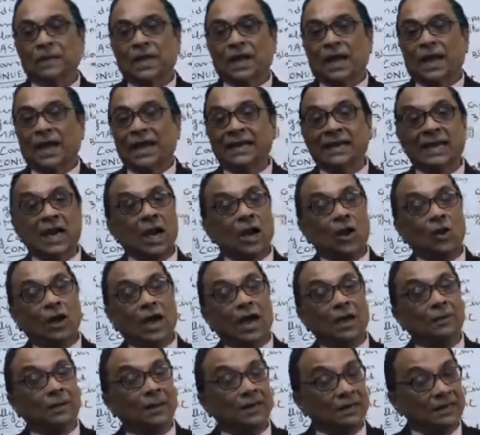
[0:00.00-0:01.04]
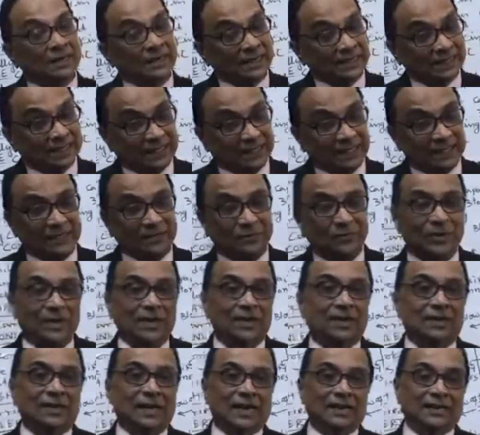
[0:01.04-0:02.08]
And now I have already discussed
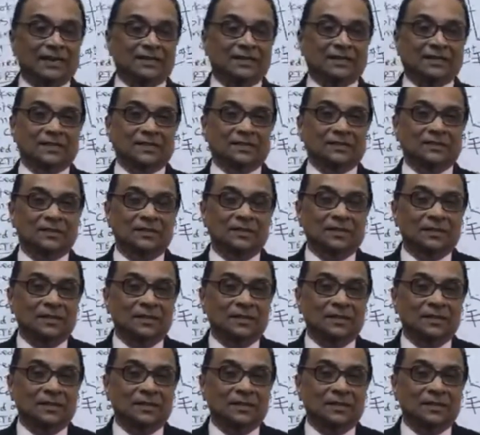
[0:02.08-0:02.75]
when I discussed